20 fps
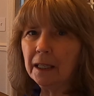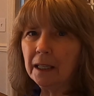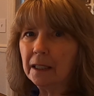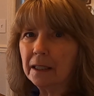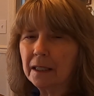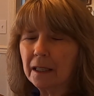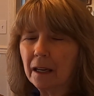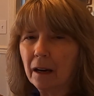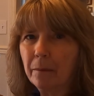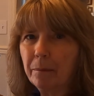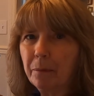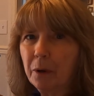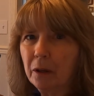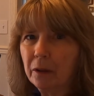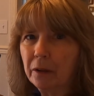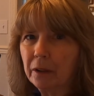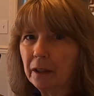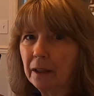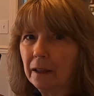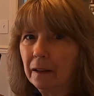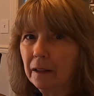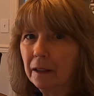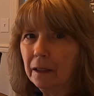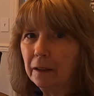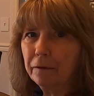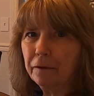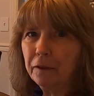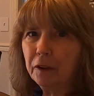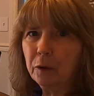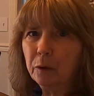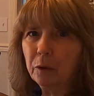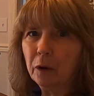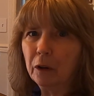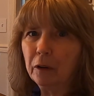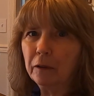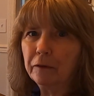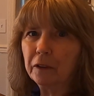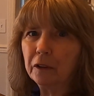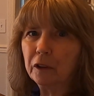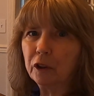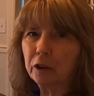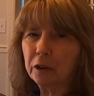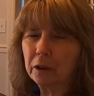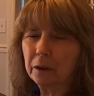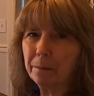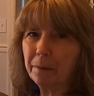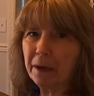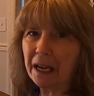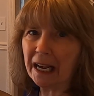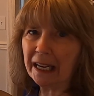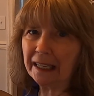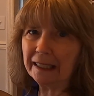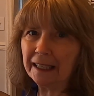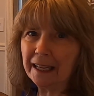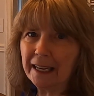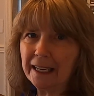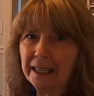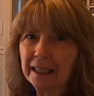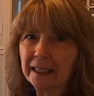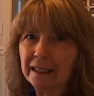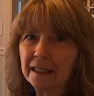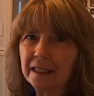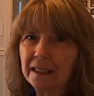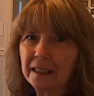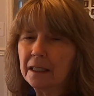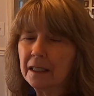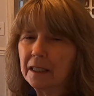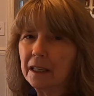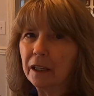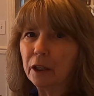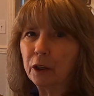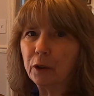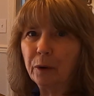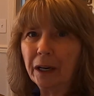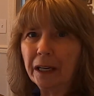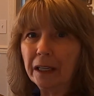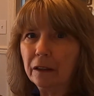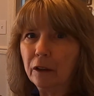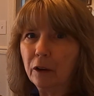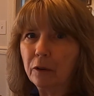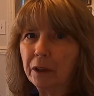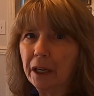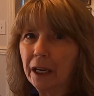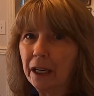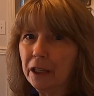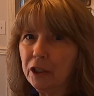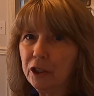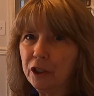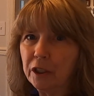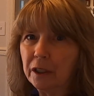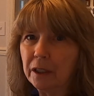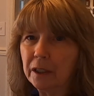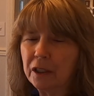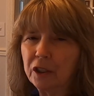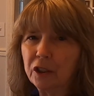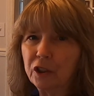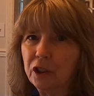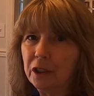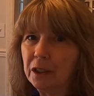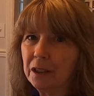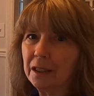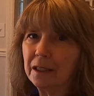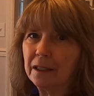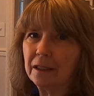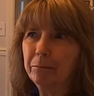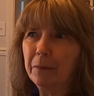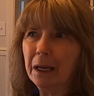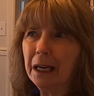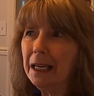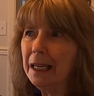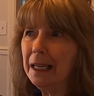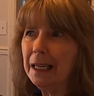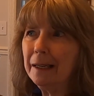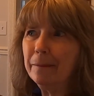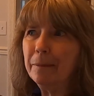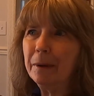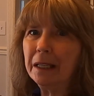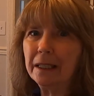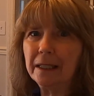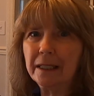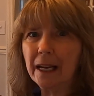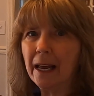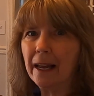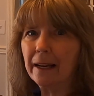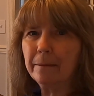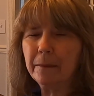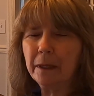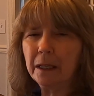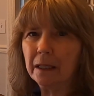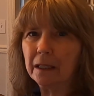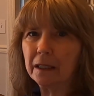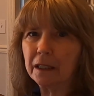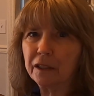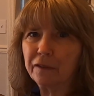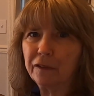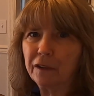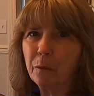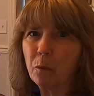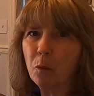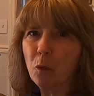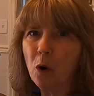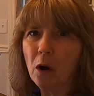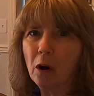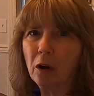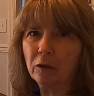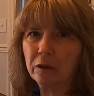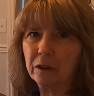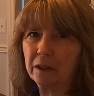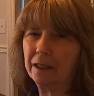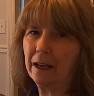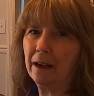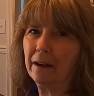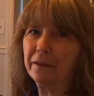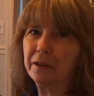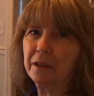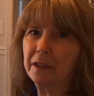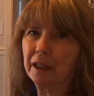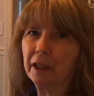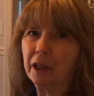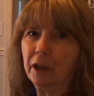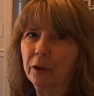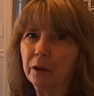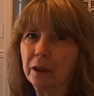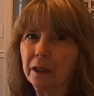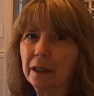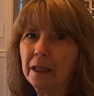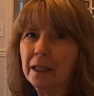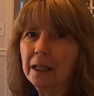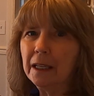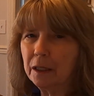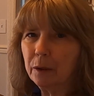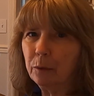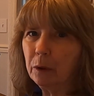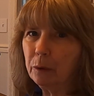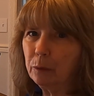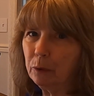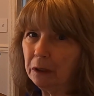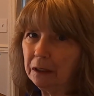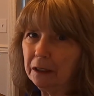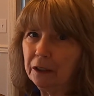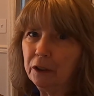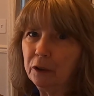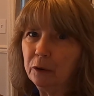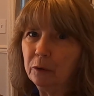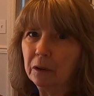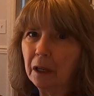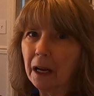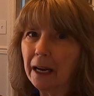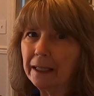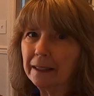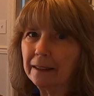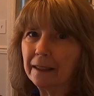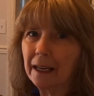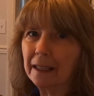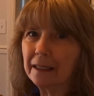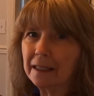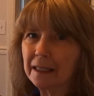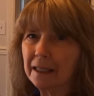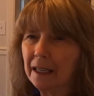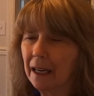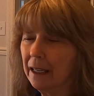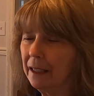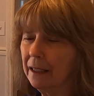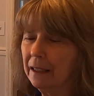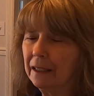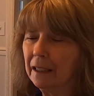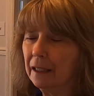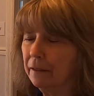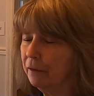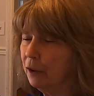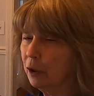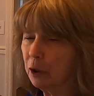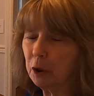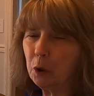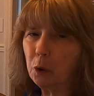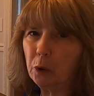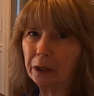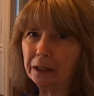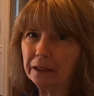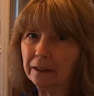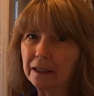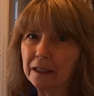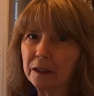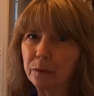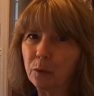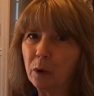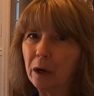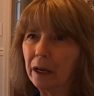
It's up on the cliff, you overlook the Badlands. It's in a great location. It's just maybe 10 minutes from Wall, South Dakota. So we really do like that site if you're going this